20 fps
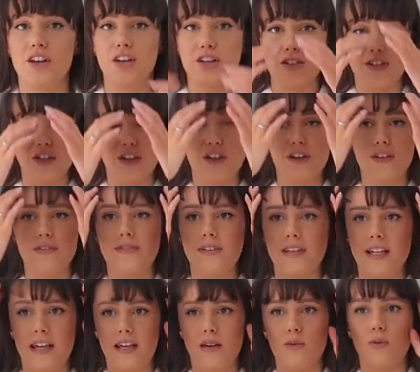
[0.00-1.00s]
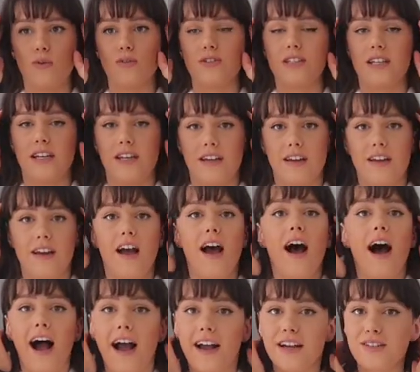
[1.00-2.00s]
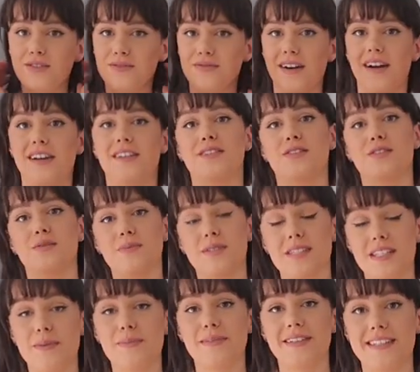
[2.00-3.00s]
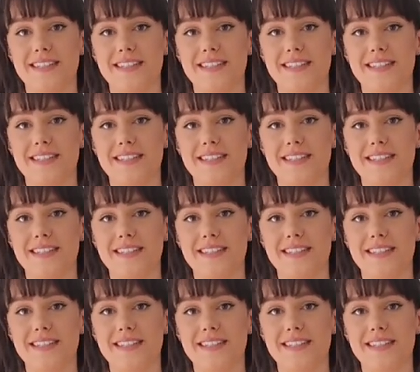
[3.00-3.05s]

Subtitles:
So hopefully one day I can find some similar